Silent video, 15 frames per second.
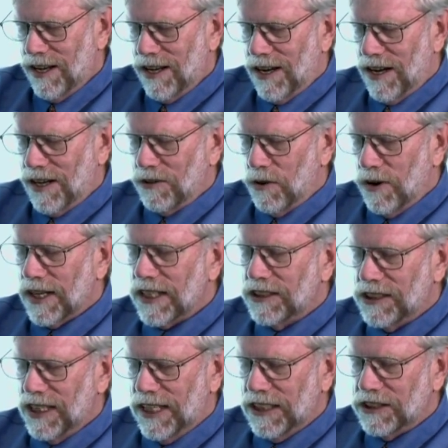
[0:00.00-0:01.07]
an
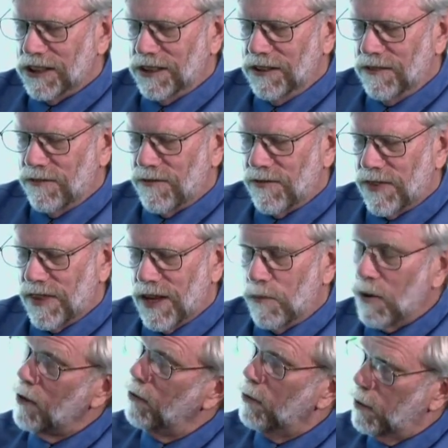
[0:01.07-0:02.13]
organization
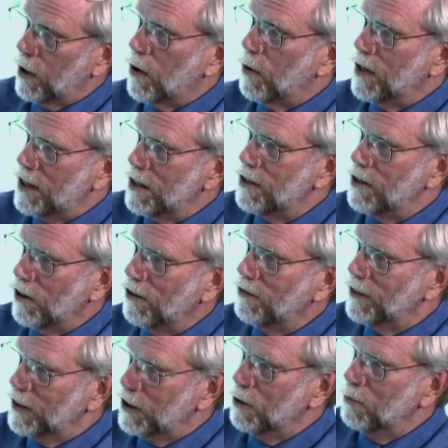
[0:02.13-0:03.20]
where we were going to a donor
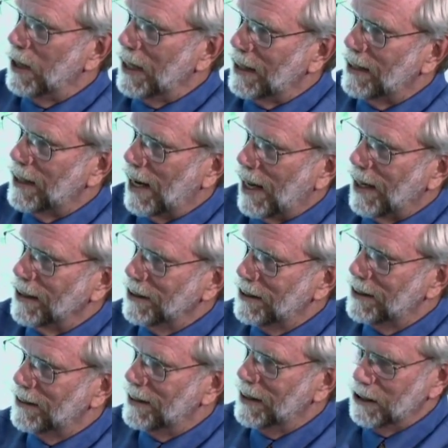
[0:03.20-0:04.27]
for $2 million.
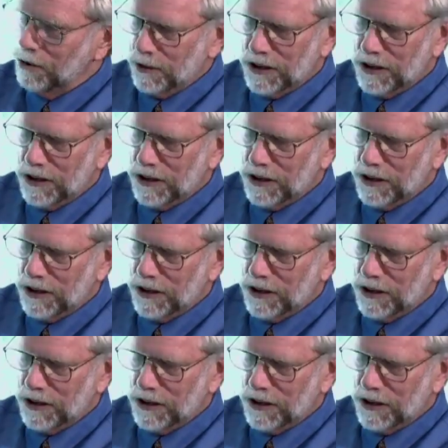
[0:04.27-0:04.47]
This was